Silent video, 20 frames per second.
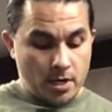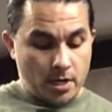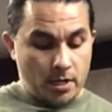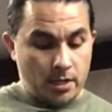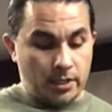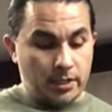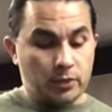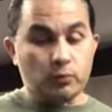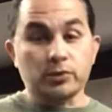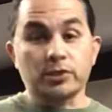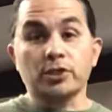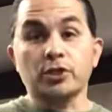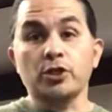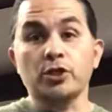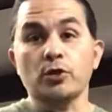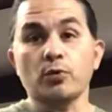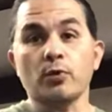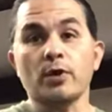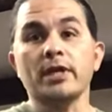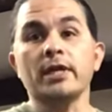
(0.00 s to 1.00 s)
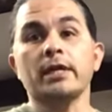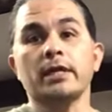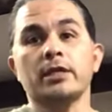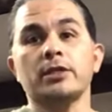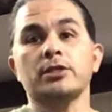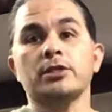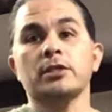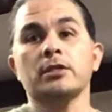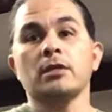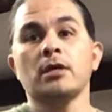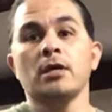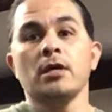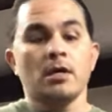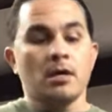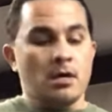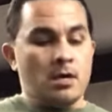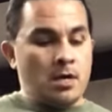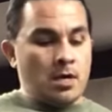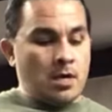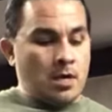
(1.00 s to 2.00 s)
This was a good running engine.
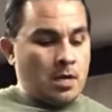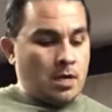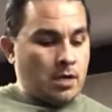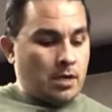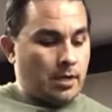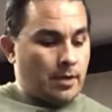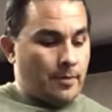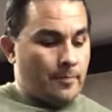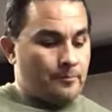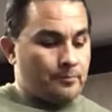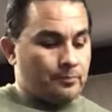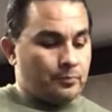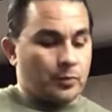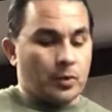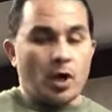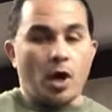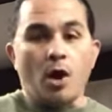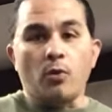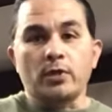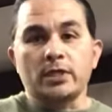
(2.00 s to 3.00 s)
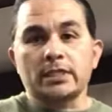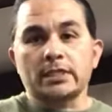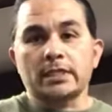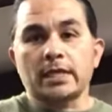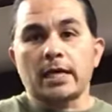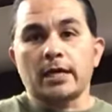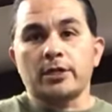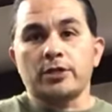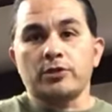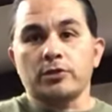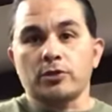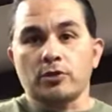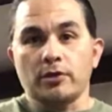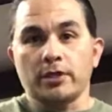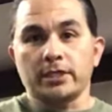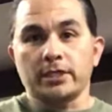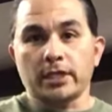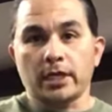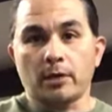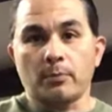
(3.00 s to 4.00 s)
All we decided to do is go ahead
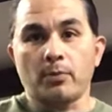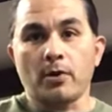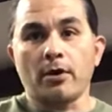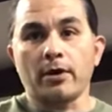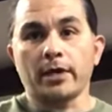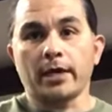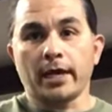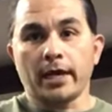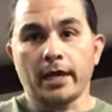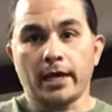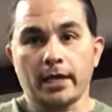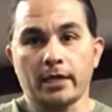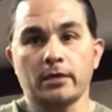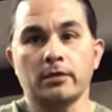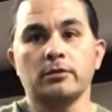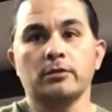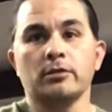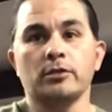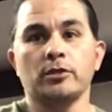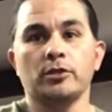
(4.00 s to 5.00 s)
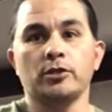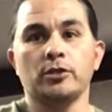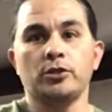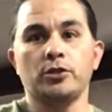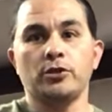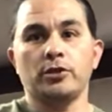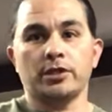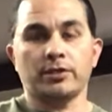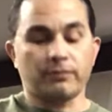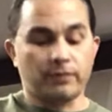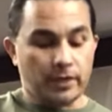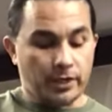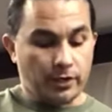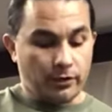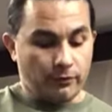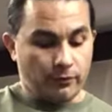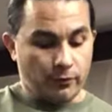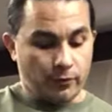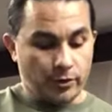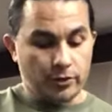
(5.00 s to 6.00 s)
and take it apart and do this video
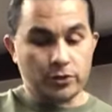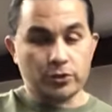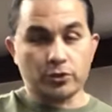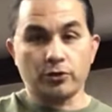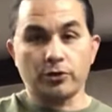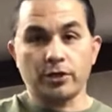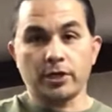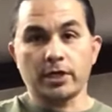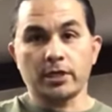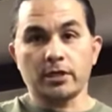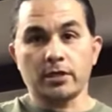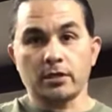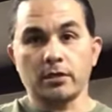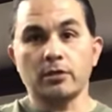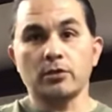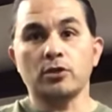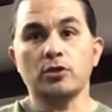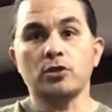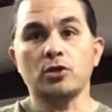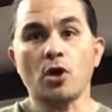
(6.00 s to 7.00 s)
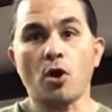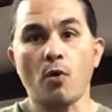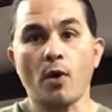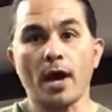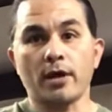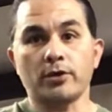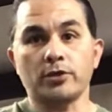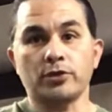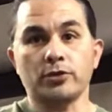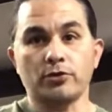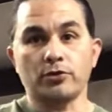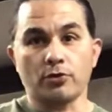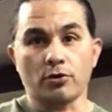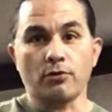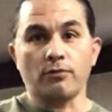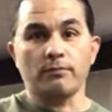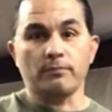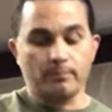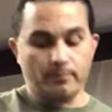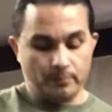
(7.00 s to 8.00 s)
for you so you can know how to do your own.